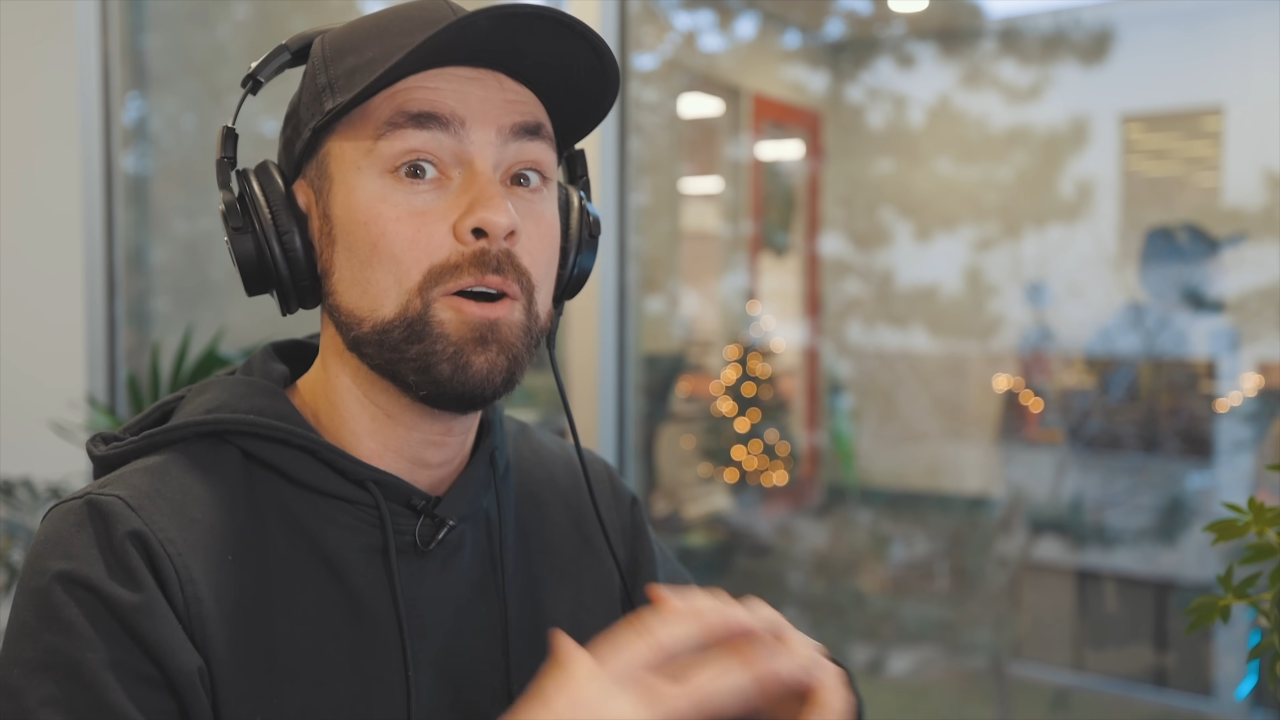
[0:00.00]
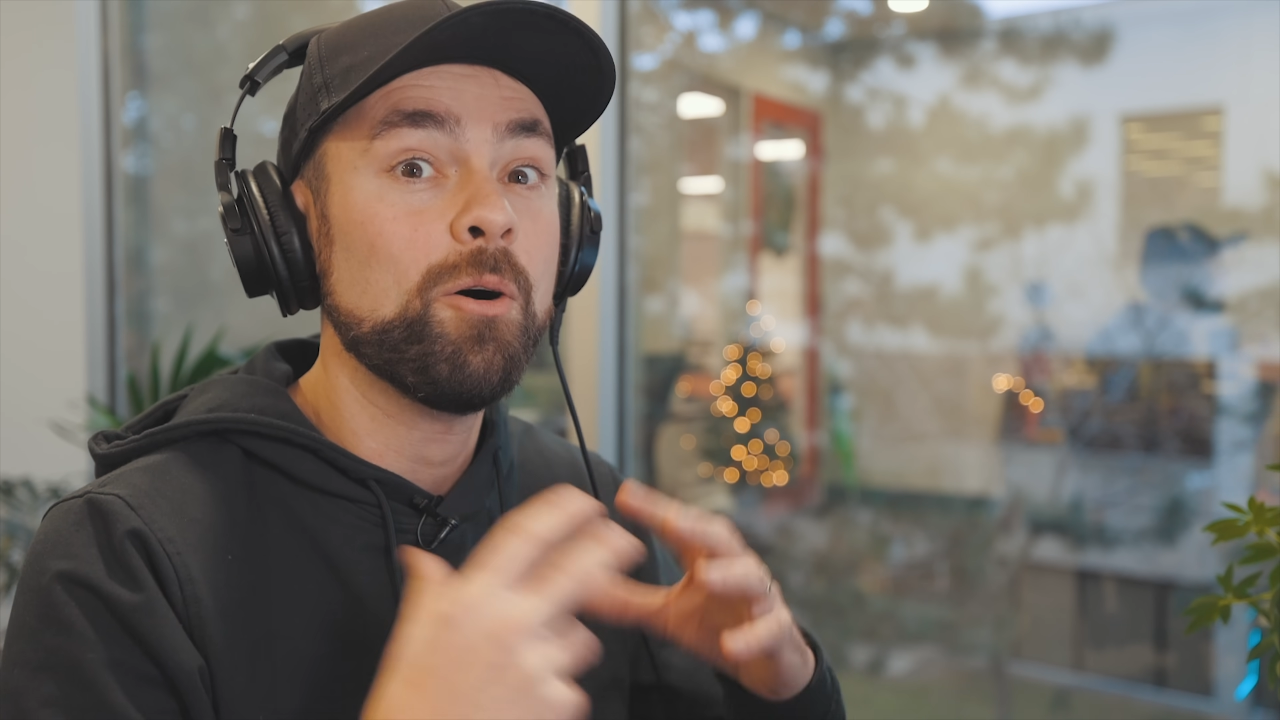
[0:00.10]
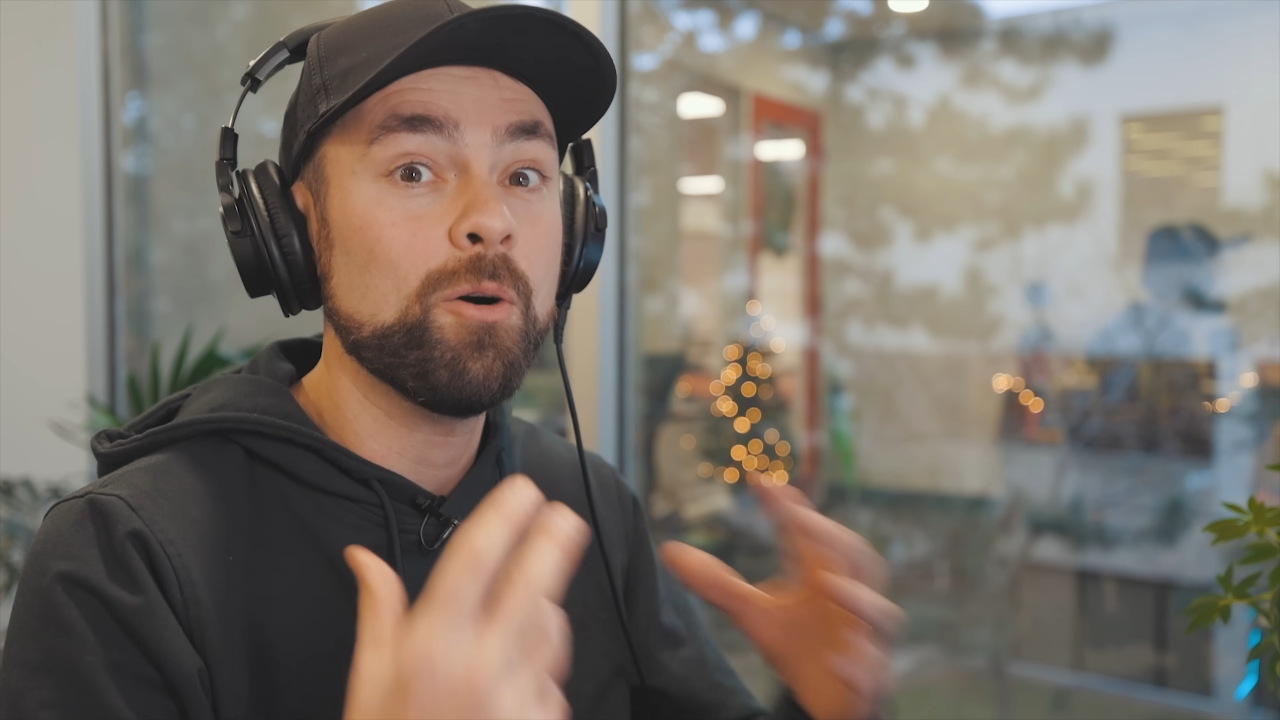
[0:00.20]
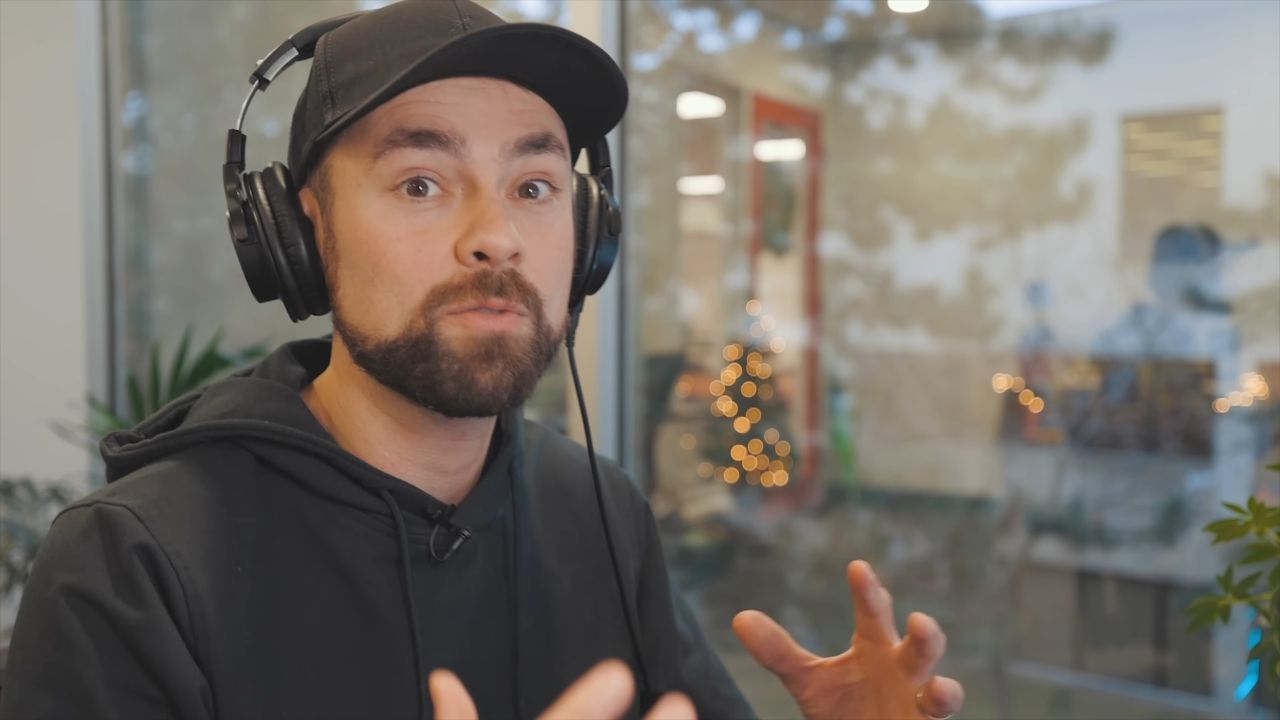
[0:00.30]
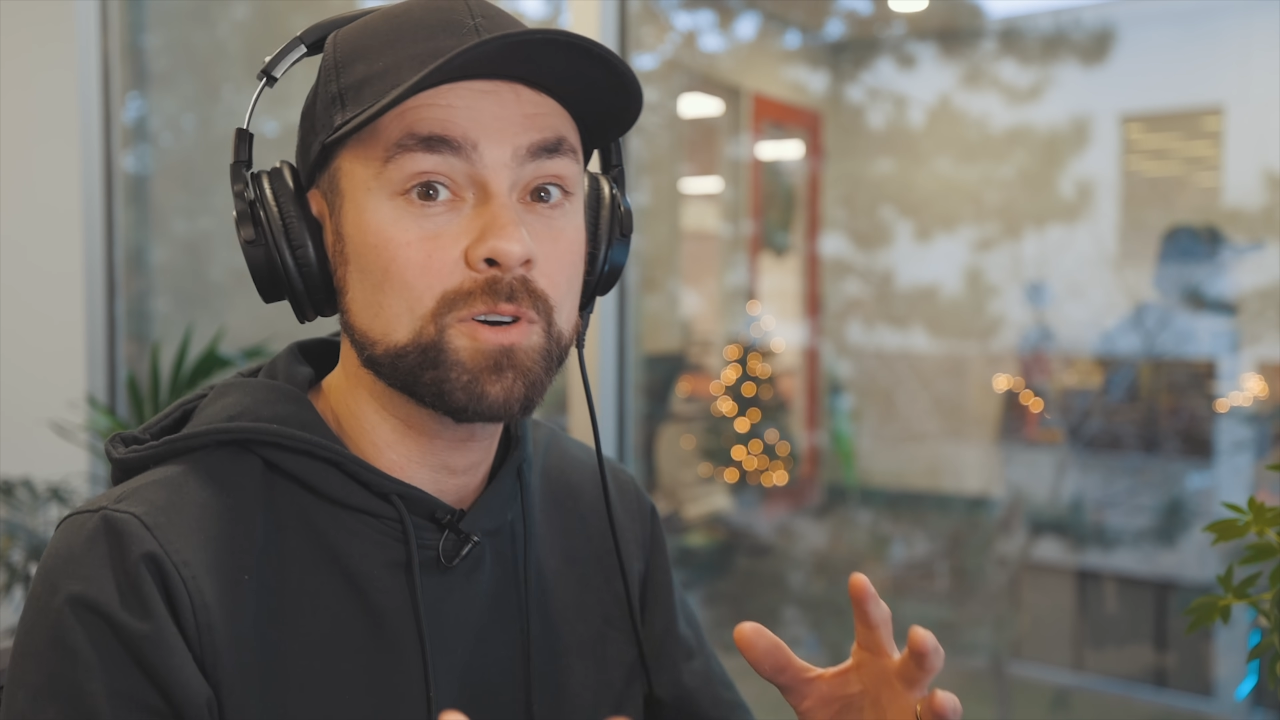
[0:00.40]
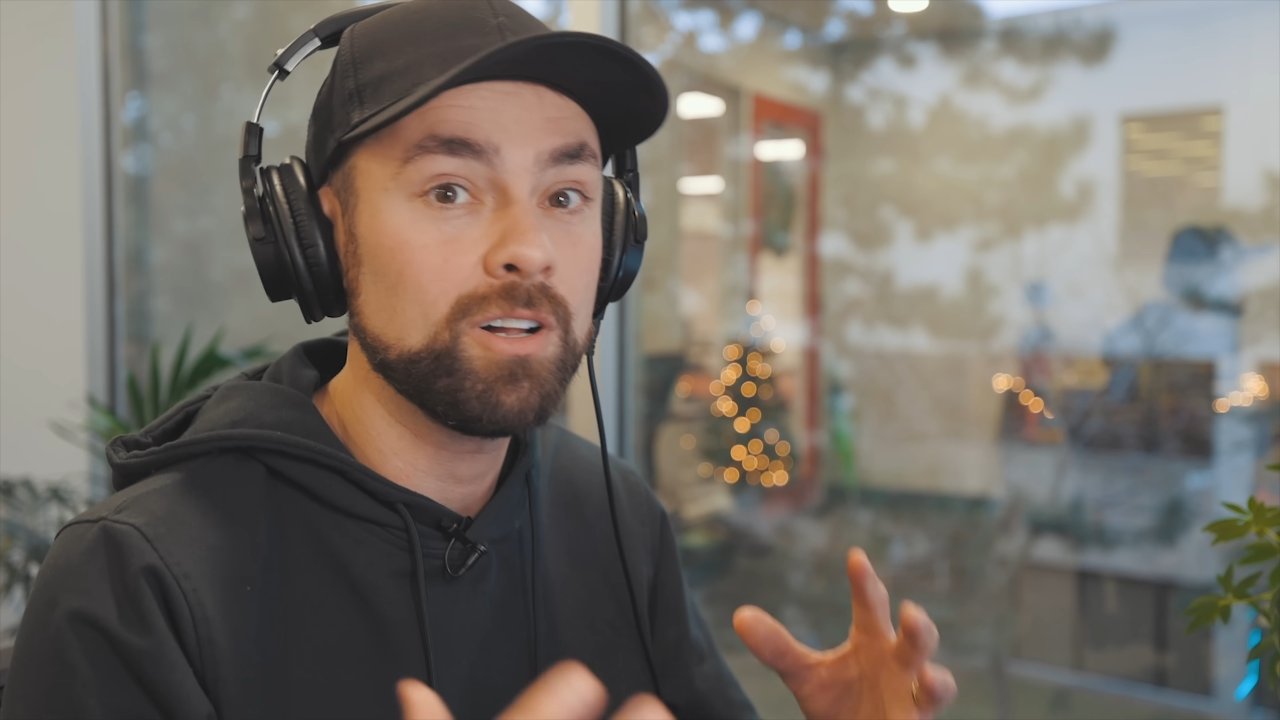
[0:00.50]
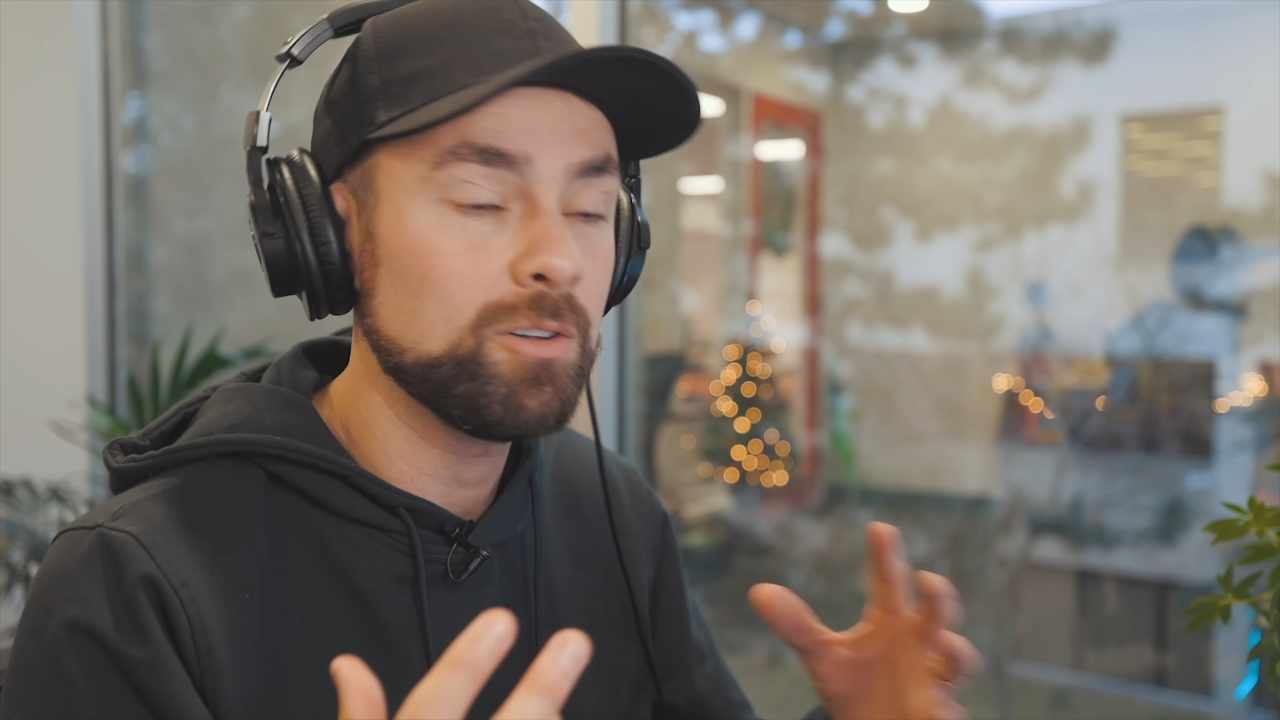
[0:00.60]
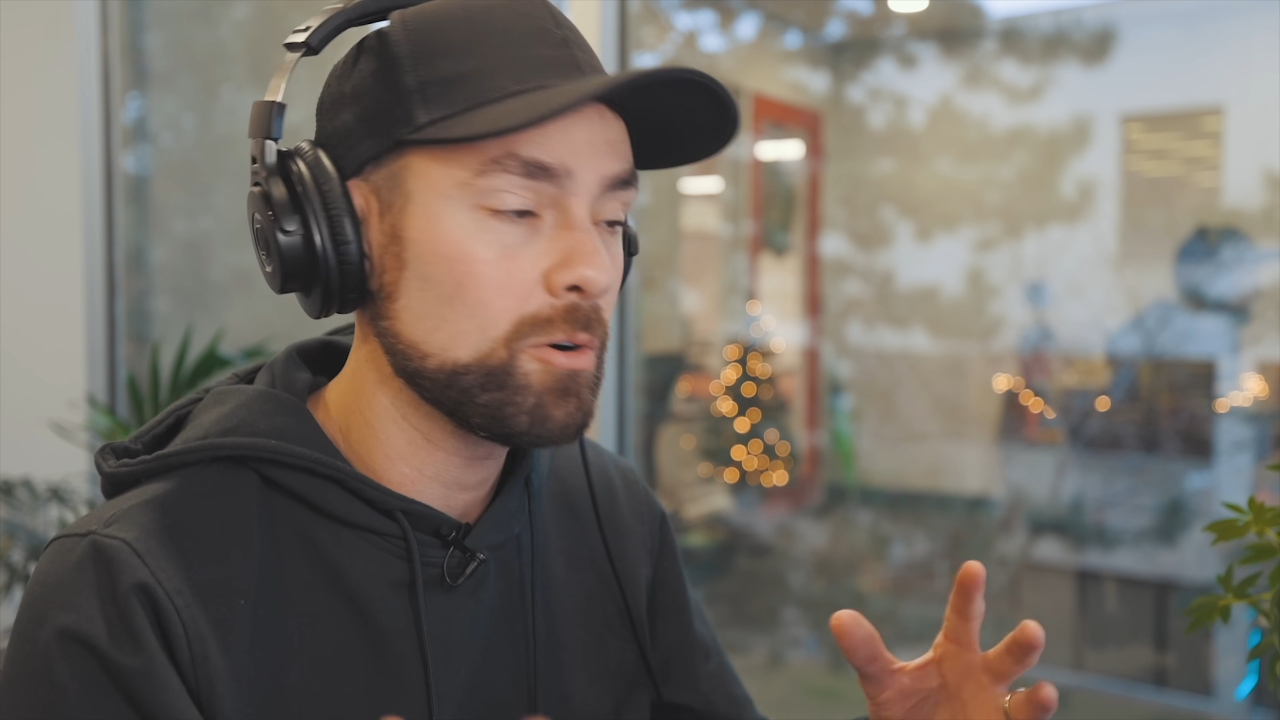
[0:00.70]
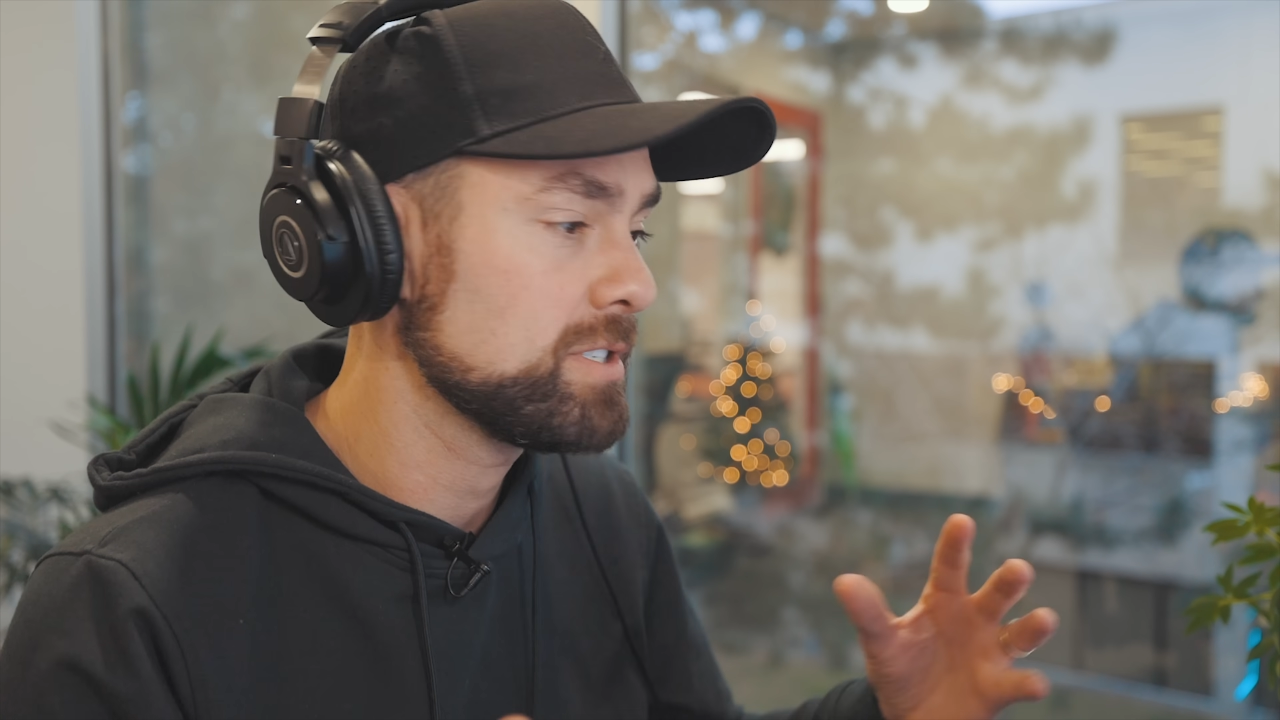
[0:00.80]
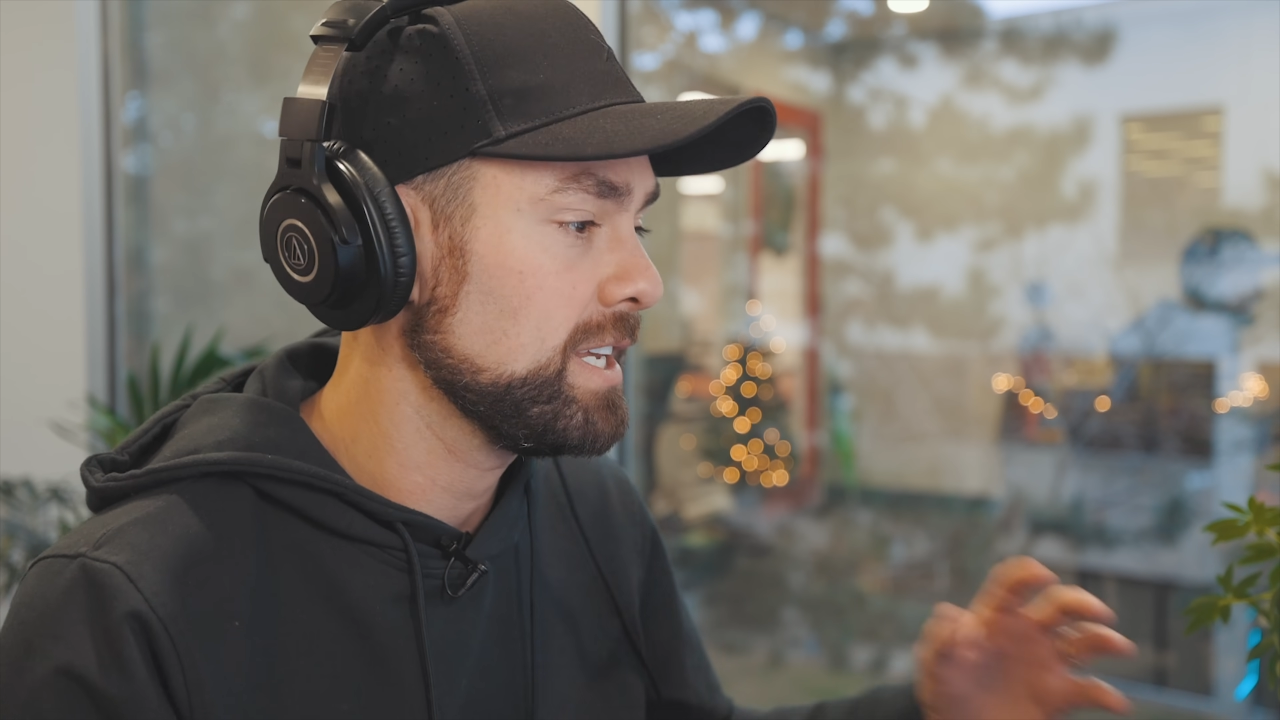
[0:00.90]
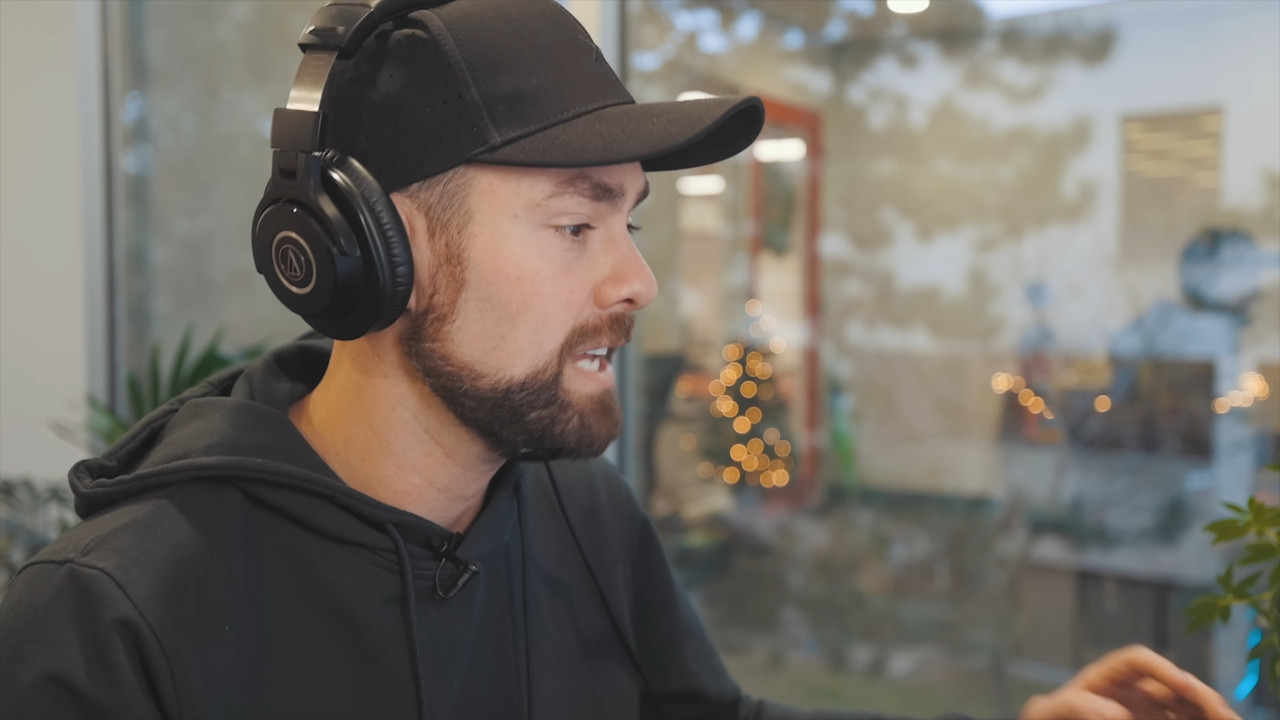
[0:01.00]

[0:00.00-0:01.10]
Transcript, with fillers: overall Horsehead